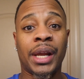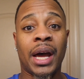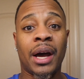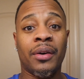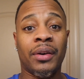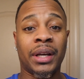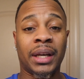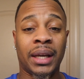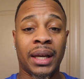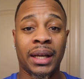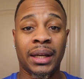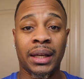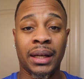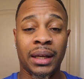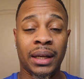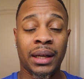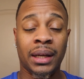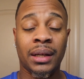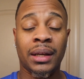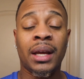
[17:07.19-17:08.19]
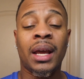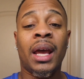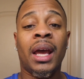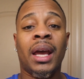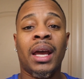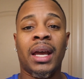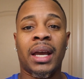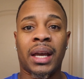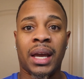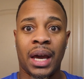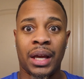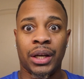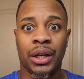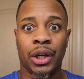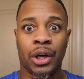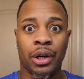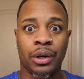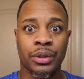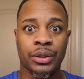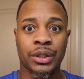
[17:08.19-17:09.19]
out and getting it in, it kind of
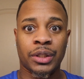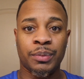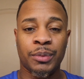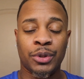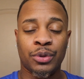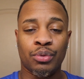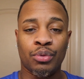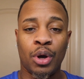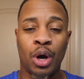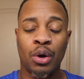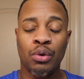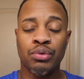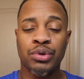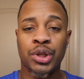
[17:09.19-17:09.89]
encourages me to go.